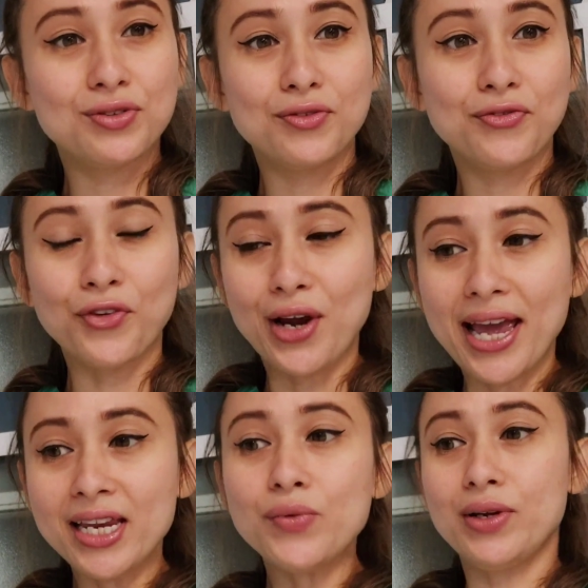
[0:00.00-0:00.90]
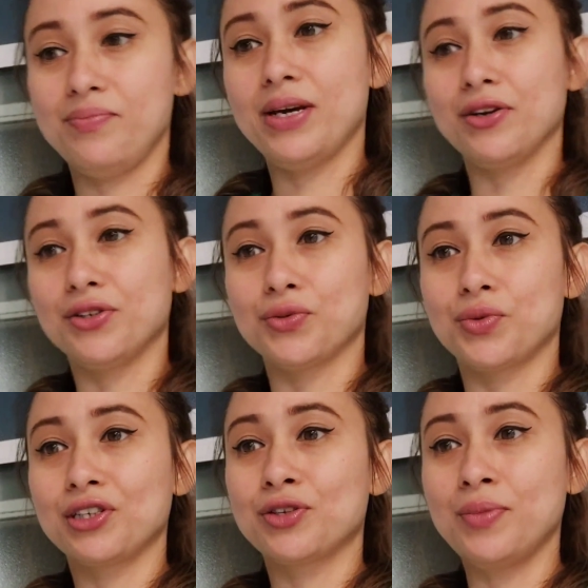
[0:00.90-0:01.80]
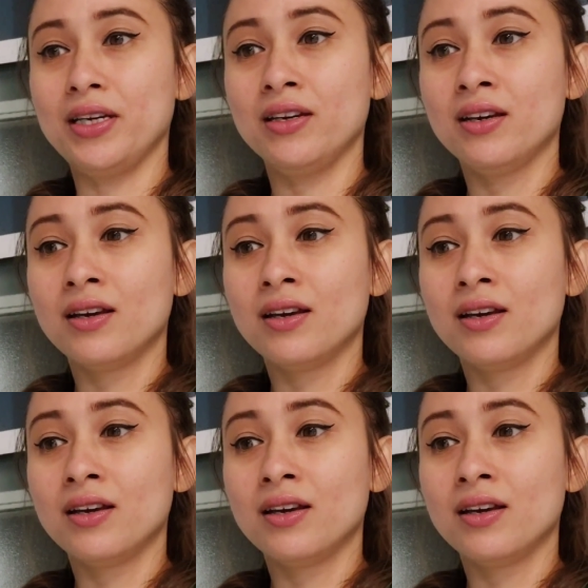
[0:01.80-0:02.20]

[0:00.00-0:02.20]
for anyone better to watch me.